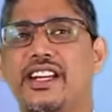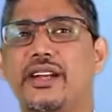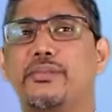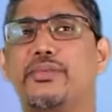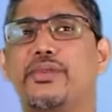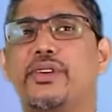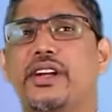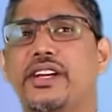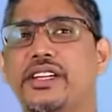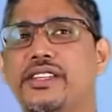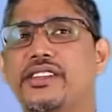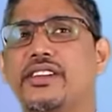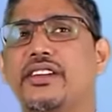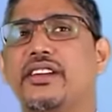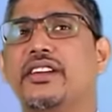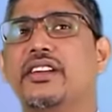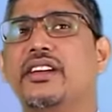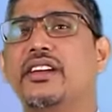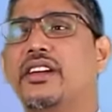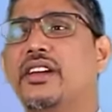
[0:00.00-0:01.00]
appraisal,
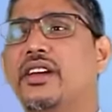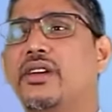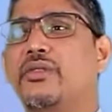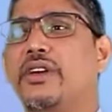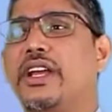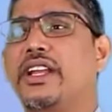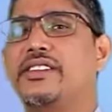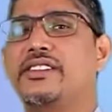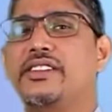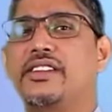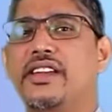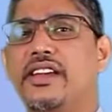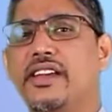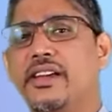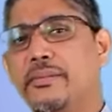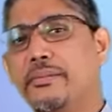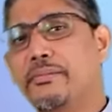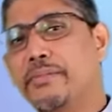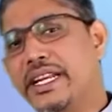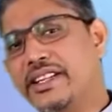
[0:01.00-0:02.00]
whereas in
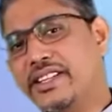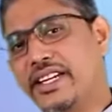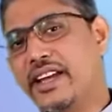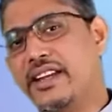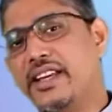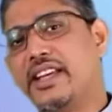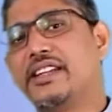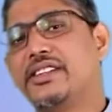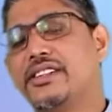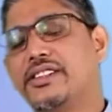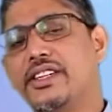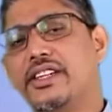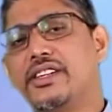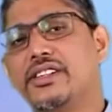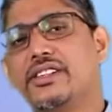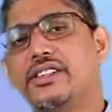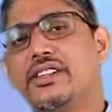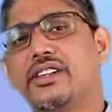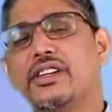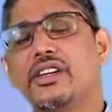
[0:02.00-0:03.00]
a
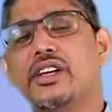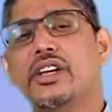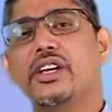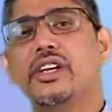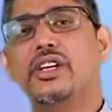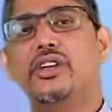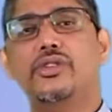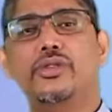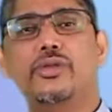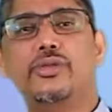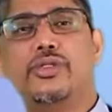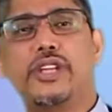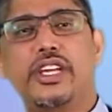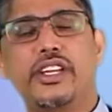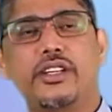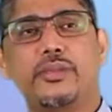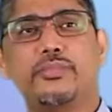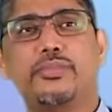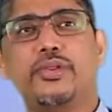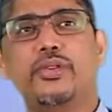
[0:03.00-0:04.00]
meta-analysis, you do
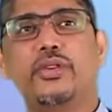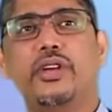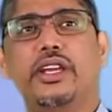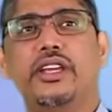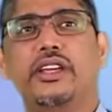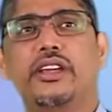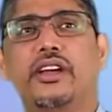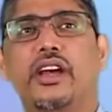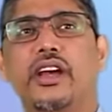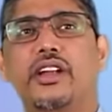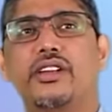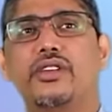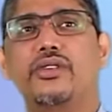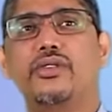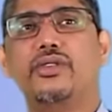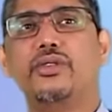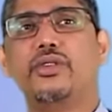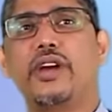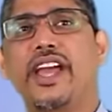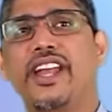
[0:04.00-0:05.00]
data pooling and you
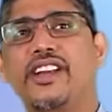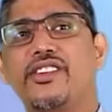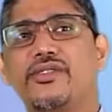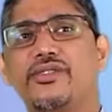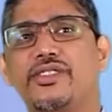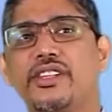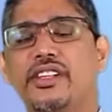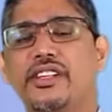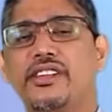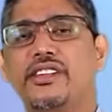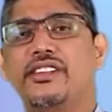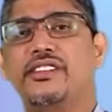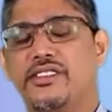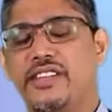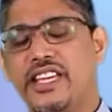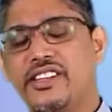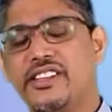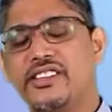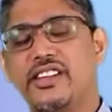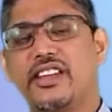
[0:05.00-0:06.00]
do heterogeneity
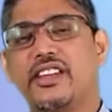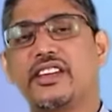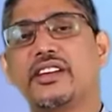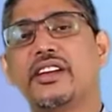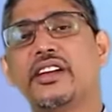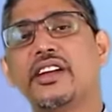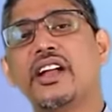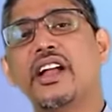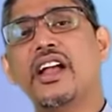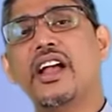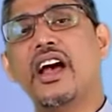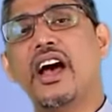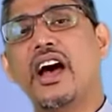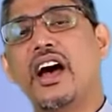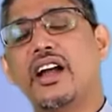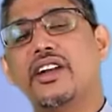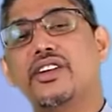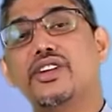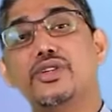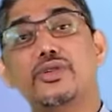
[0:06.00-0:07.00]
testing
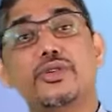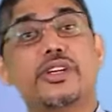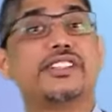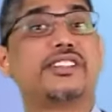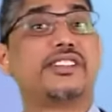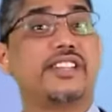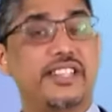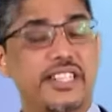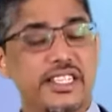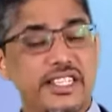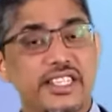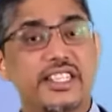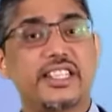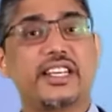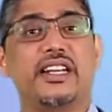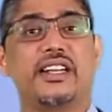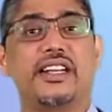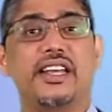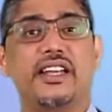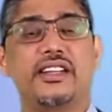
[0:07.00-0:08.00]
and do a statistical
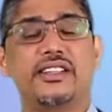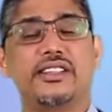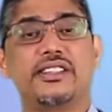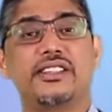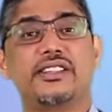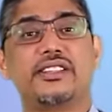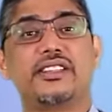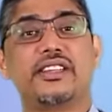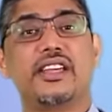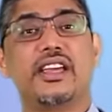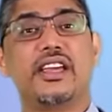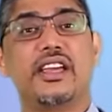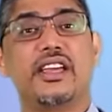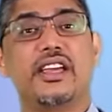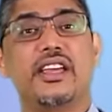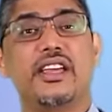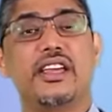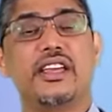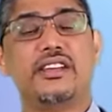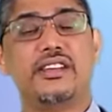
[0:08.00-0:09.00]
analysis
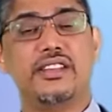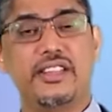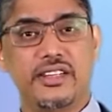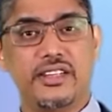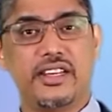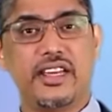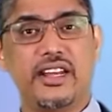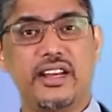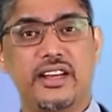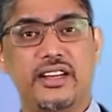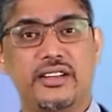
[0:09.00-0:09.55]
in detail.